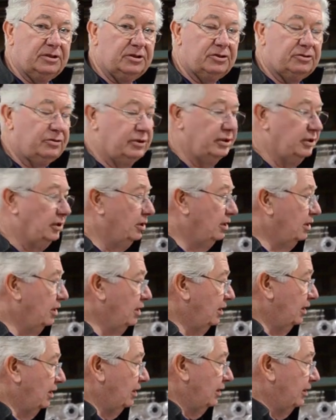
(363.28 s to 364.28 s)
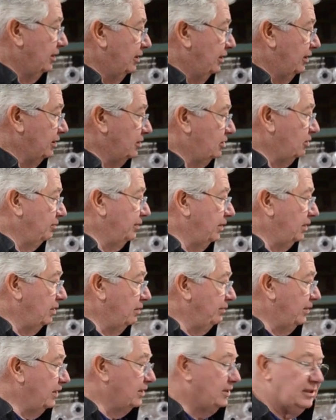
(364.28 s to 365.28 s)
industry this will be
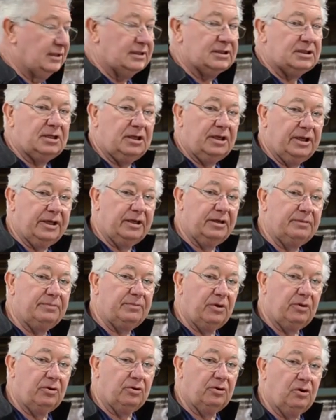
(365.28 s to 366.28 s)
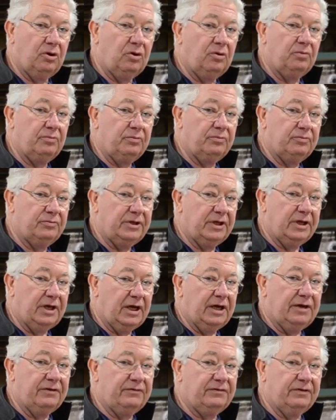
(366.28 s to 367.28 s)
the best insulated motorhome that
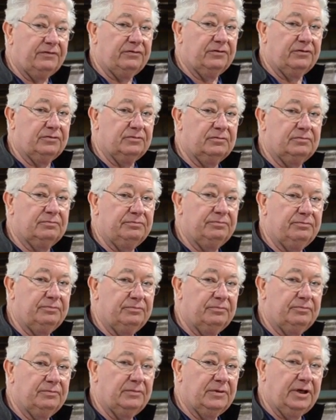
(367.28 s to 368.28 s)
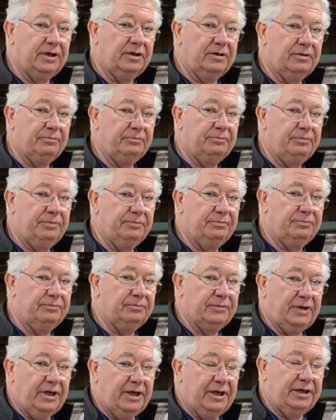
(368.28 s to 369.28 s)
I have ever ha
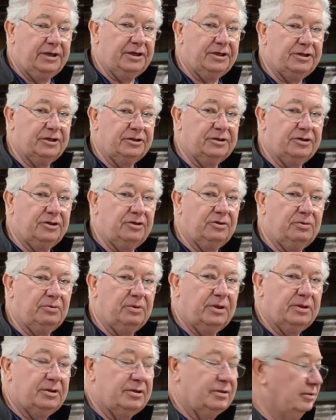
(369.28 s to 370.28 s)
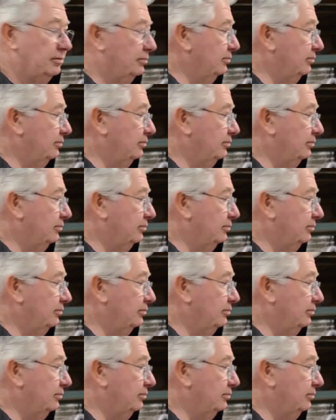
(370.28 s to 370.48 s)
had anything to do with.